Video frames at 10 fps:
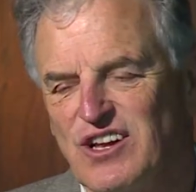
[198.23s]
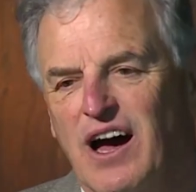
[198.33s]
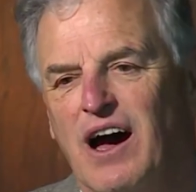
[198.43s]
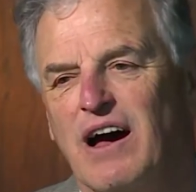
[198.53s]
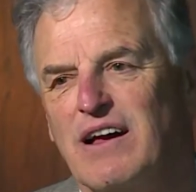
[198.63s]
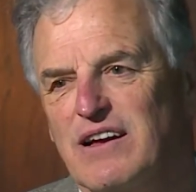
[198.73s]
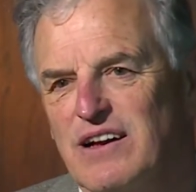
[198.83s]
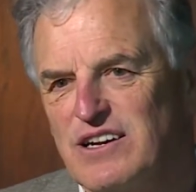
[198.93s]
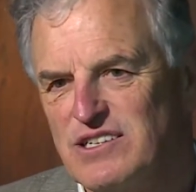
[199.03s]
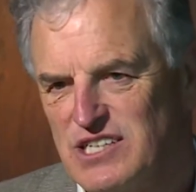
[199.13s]
a
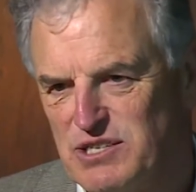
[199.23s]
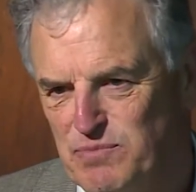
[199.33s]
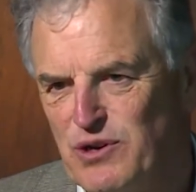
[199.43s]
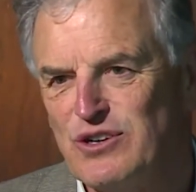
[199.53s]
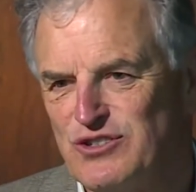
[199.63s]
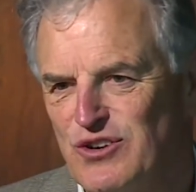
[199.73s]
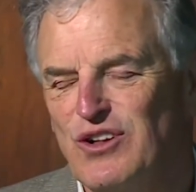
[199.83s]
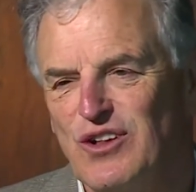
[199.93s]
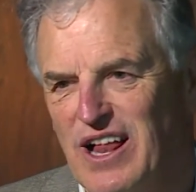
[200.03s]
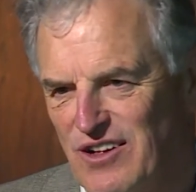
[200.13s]

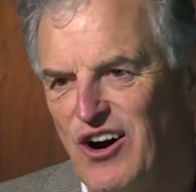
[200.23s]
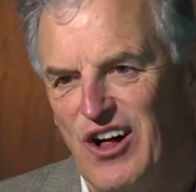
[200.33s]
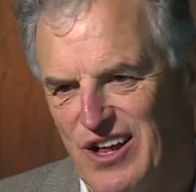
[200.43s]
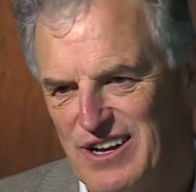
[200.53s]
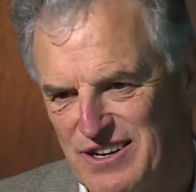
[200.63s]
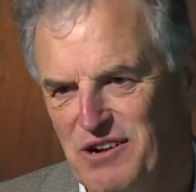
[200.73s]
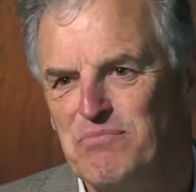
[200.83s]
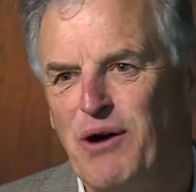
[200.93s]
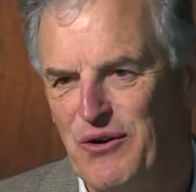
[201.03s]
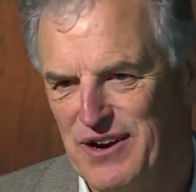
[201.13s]
spiritual, I'll call it,
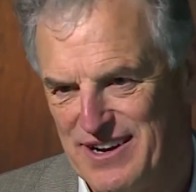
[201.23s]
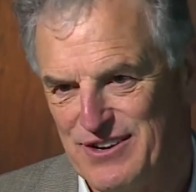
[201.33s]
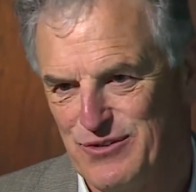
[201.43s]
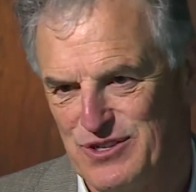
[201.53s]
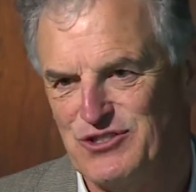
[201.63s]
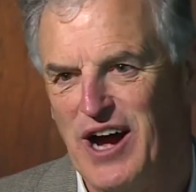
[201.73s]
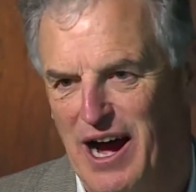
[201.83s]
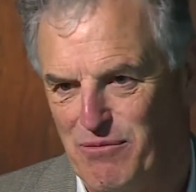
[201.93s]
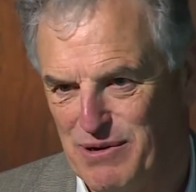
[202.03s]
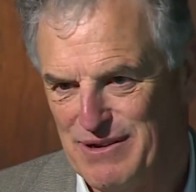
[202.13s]
component to a job.